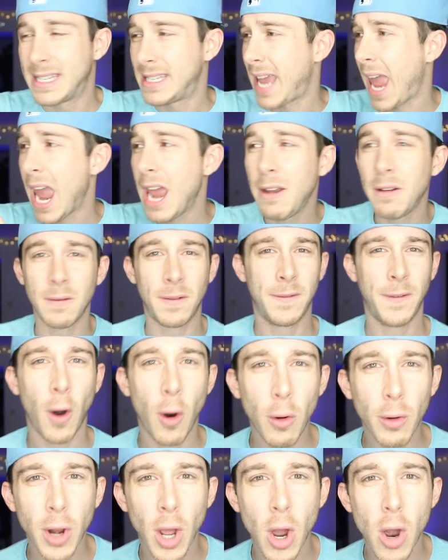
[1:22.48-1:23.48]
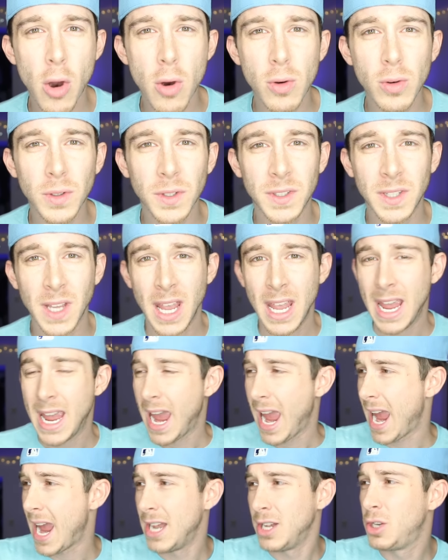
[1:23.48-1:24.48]
10 photos
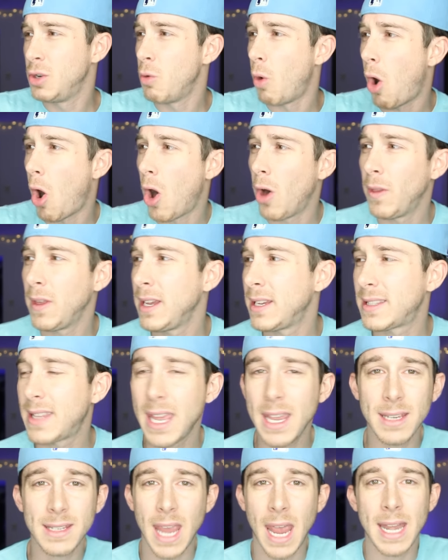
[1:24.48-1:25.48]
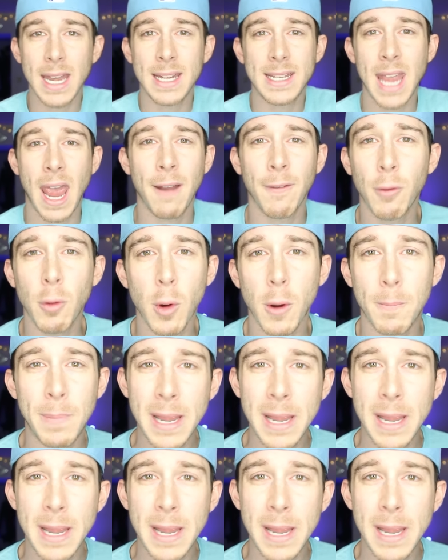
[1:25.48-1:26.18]
and do all these things, and it's everywhere.